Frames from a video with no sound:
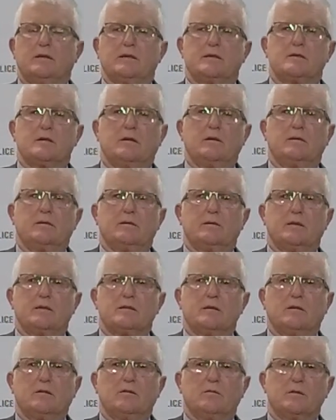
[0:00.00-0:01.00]
There's
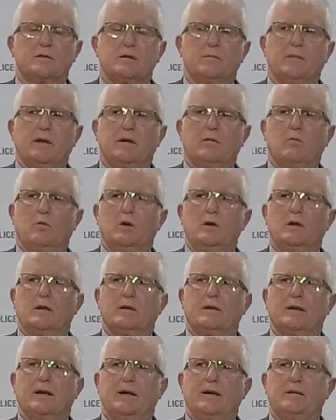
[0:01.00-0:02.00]
an enormous amount of work.
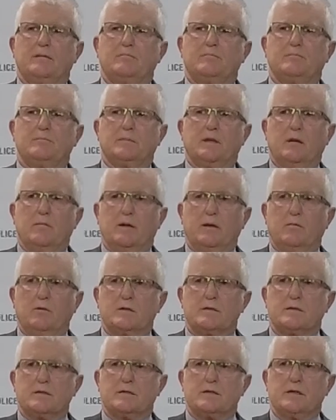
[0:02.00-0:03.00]
Nobody
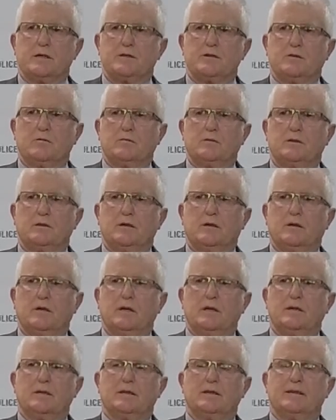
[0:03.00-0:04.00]
wants to see children
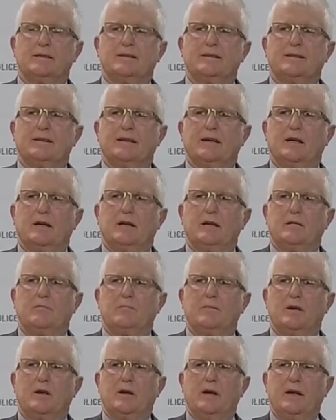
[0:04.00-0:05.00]
die.
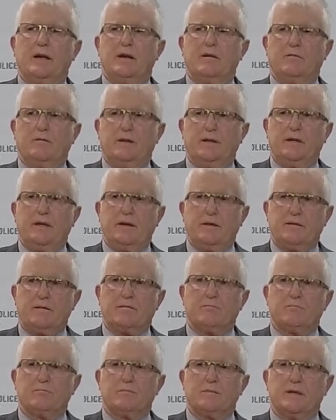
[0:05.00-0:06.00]
Every death
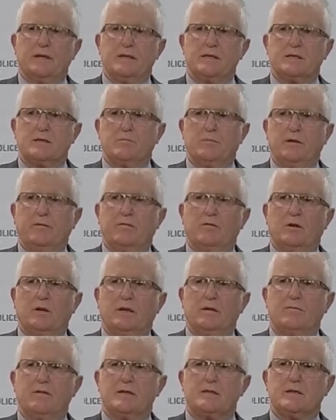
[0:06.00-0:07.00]
needs to be fully
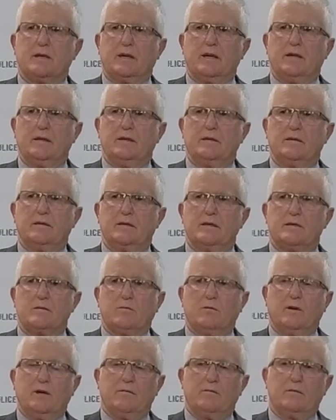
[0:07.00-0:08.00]
investigated. This
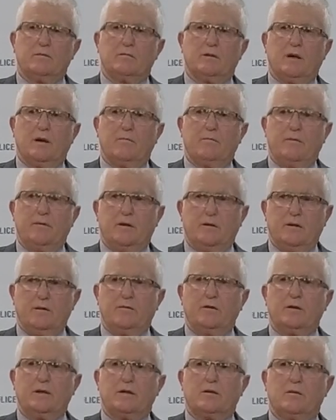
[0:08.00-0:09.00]
will have a very,
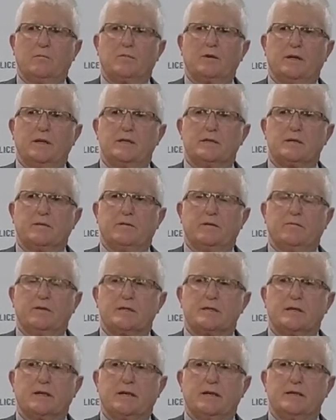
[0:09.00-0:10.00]
very comprehensive
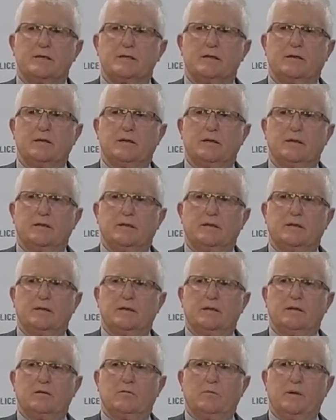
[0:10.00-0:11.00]
investigation.
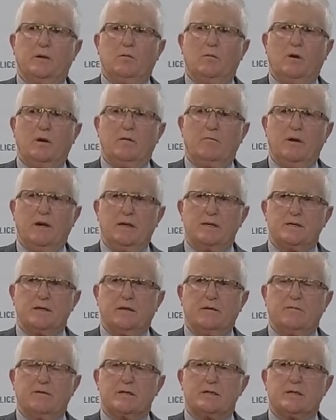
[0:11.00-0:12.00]
It will be a wide-ranging
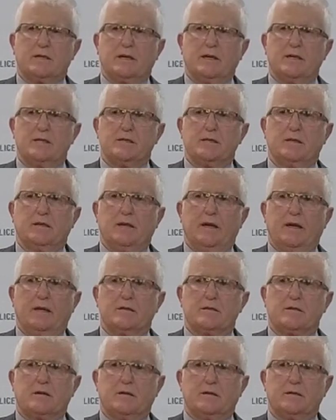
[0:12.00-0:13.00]
investigation, and
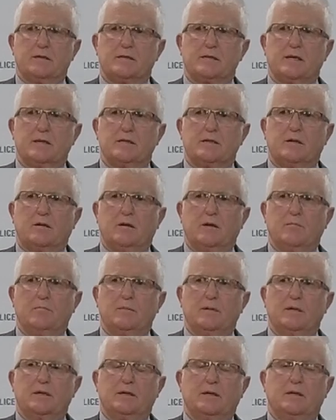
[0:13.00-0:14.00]
it's going to take time